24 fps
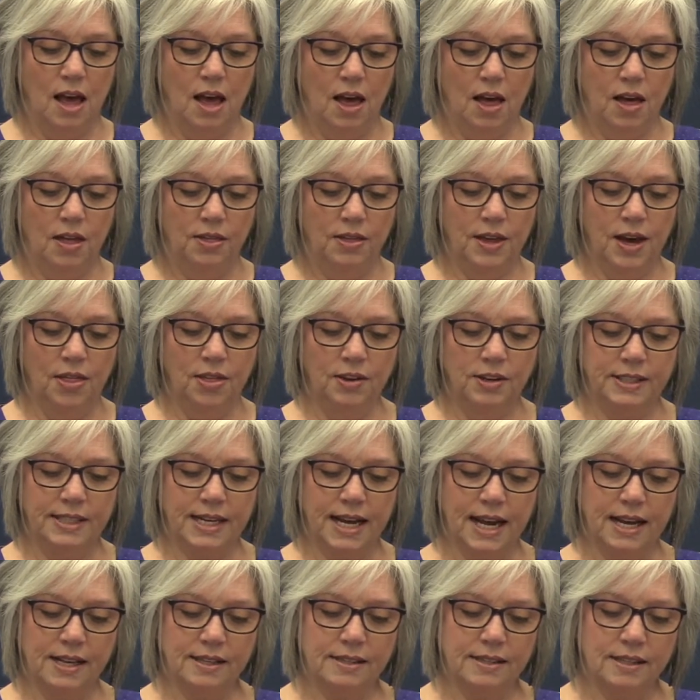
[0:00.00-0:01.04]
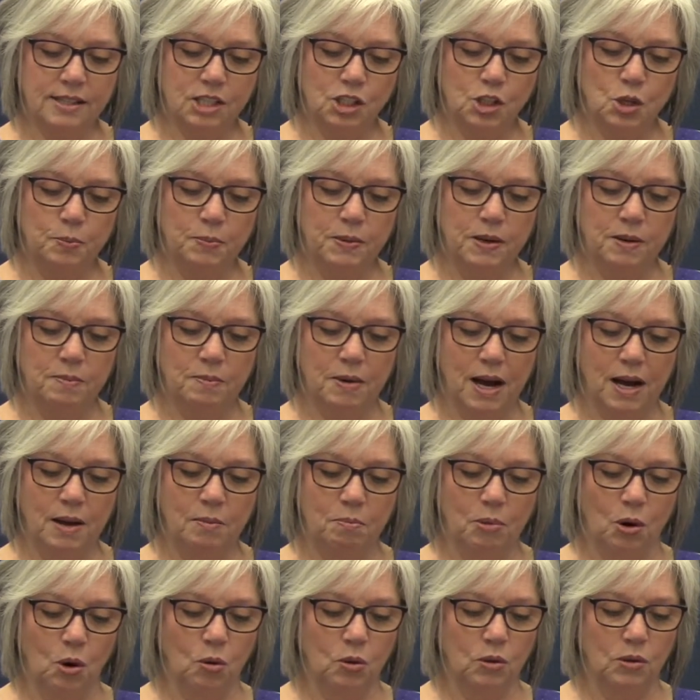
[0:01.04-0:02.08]
The other day, as the soup in my
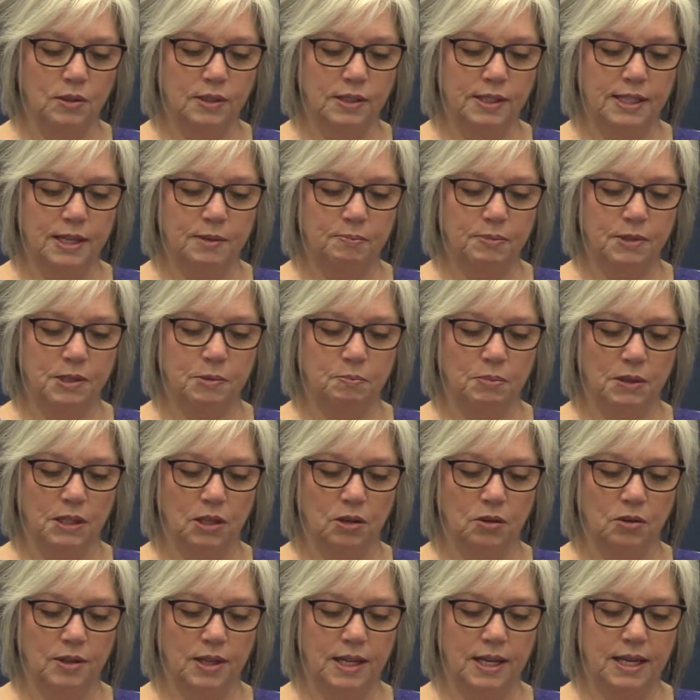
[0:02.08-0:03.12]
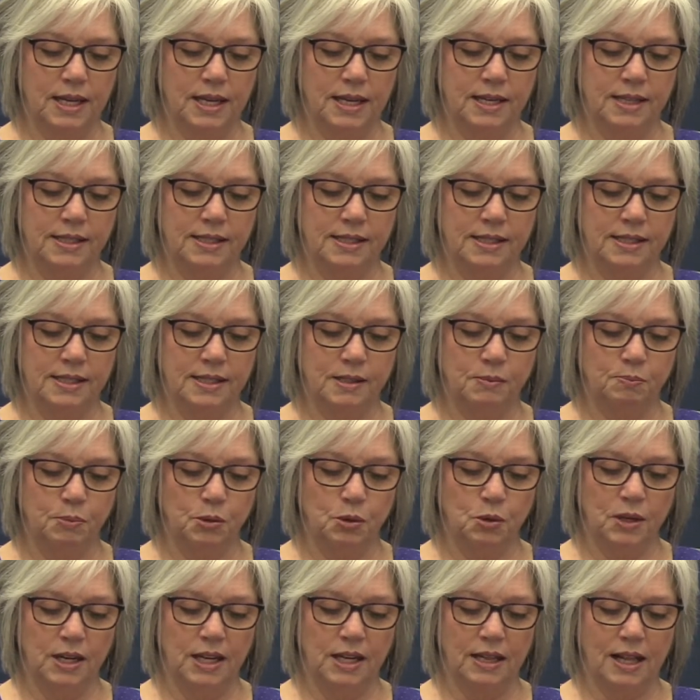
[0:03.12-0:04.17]
bowl dipped below the easy
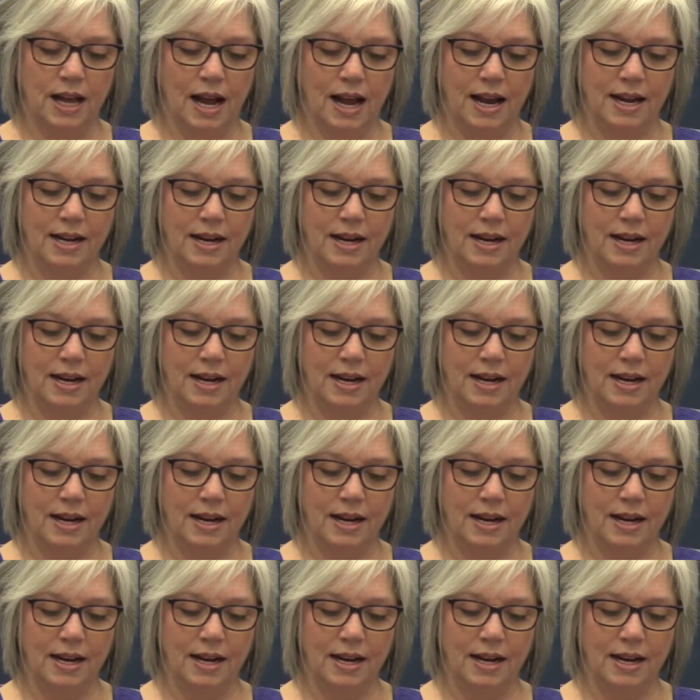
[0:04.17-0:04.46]
spooning line, I